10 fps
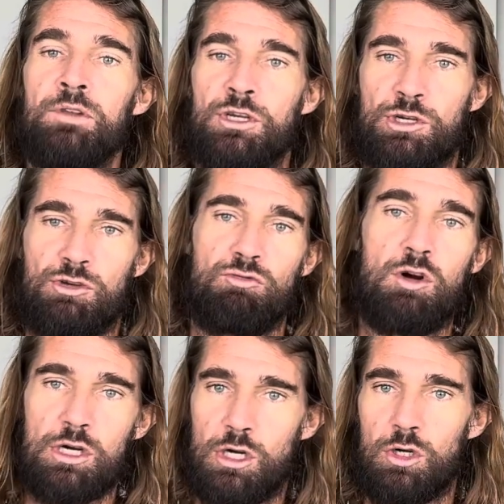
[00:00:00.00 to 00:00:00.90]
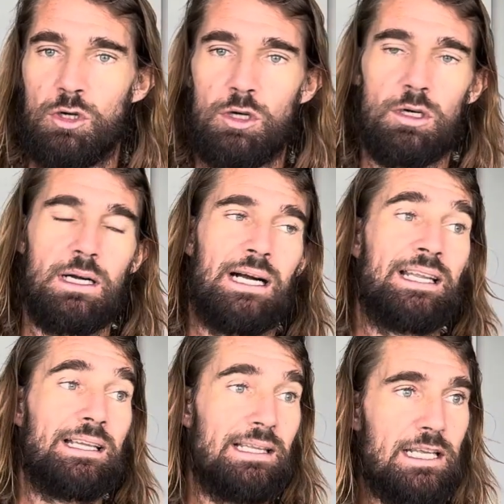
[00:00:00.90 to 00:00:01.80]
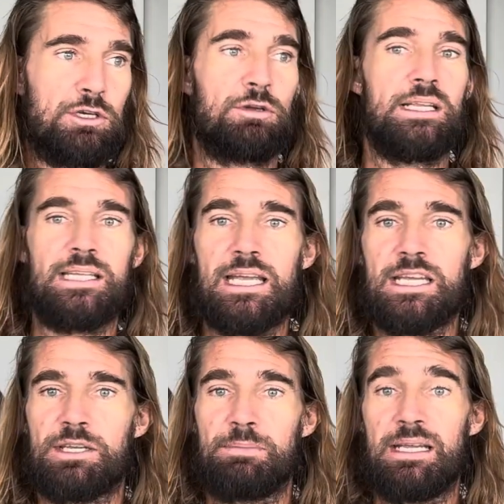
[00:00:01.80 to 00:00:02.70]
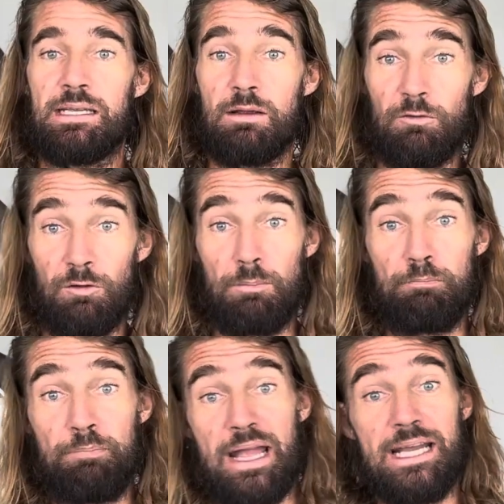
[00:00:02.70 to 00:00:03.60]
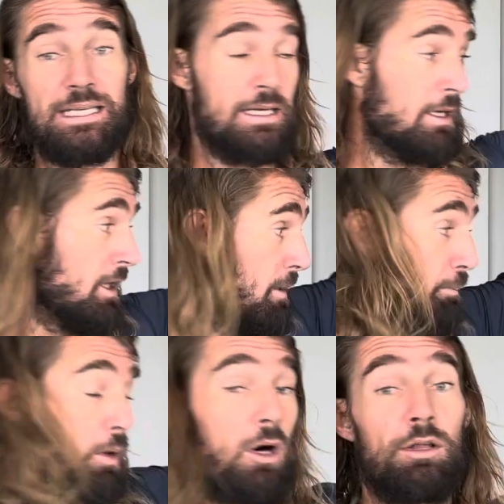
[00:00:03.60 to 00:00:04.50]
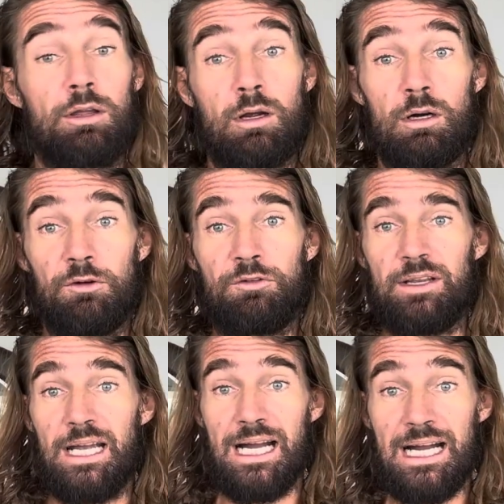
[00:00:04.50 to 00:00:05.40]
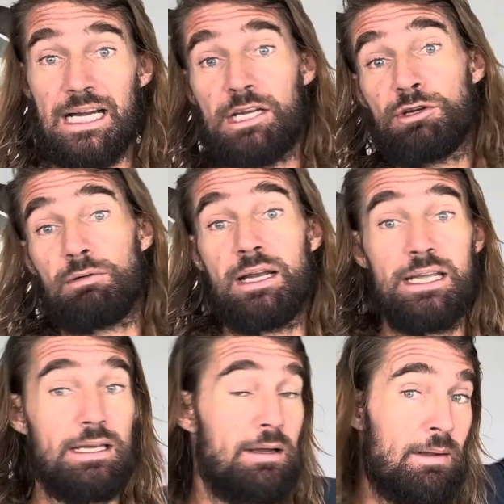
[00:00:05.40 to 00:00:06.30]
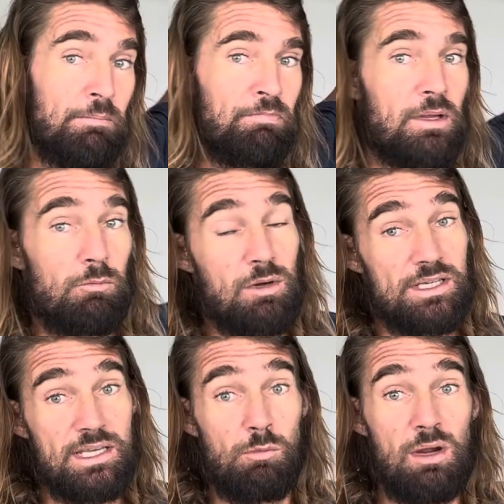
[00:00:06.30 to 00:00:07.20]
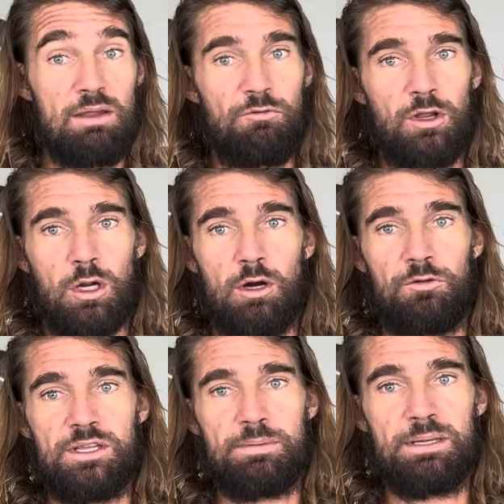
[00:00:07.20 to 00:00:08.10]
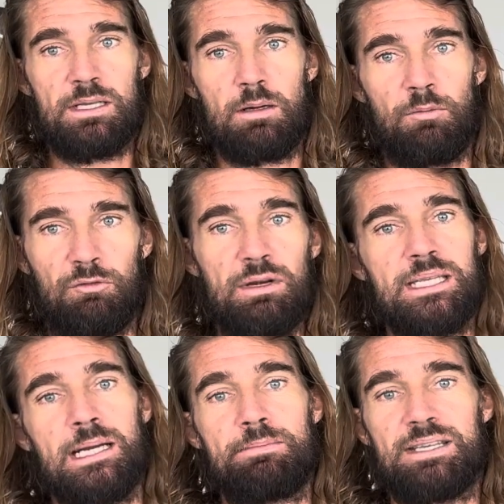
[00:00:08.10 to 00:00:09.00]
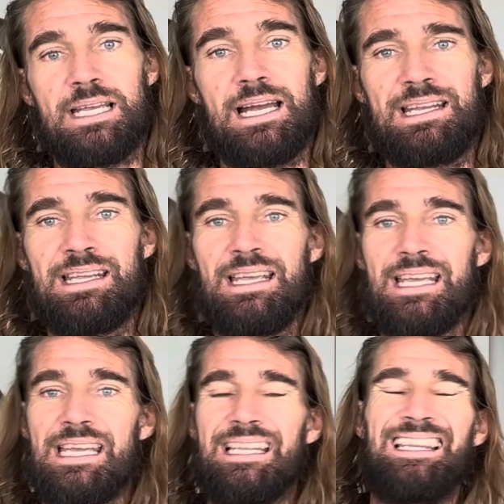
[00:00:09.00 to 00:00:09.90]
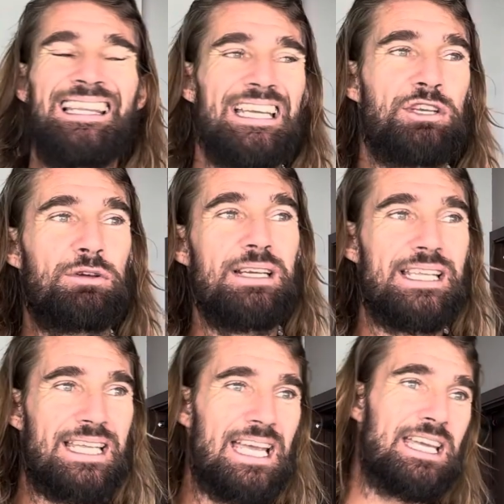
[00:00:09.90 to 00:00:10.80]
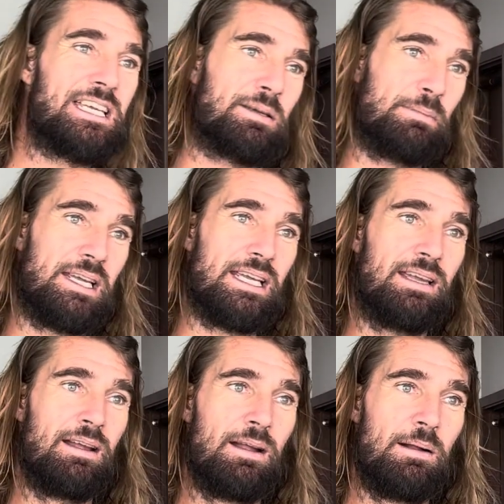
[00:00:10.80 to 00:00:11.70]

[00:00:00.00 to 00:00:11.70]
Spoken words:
Strong core, and it literally takes me from bed, put on the coffee, hydrate, and whilst I'm waiting for the coffee to be done, 3 times 10, it literally takes me,